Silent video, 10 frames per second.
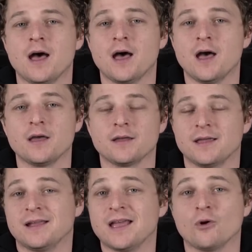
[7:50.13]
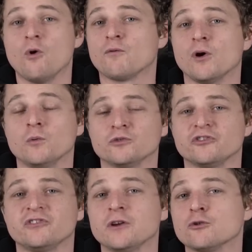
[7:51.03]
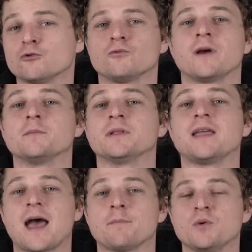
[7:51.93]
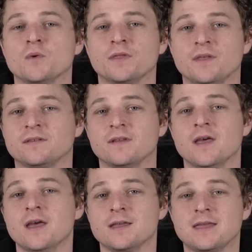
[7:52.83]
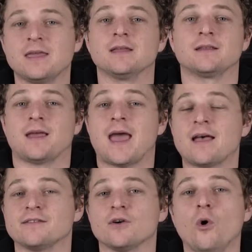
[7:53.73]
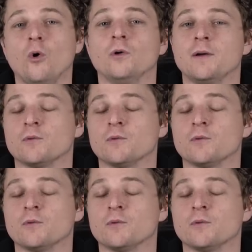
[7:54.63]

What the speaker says: And again, overall, we're just incredibly happy with this kit as a whole.